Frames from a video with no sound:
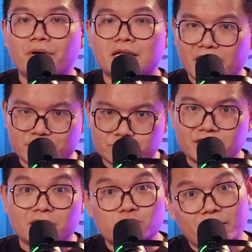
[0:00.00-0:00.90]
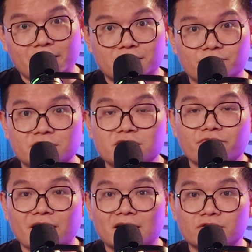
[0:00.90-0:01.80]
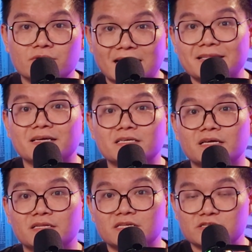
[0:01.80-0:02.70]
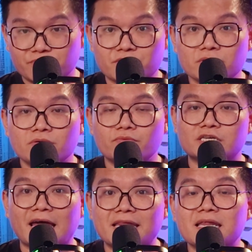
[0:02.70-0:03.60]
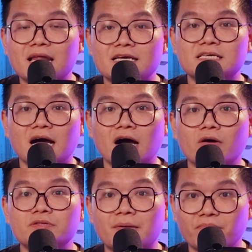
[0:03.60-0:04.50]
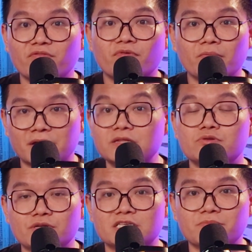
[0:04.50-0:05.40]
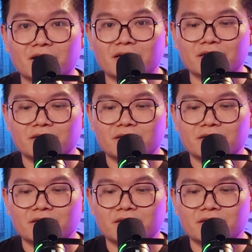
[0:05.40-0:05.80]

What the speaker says: But as we take a look at the resale value later in this video, we can analyze how they perform in today's market.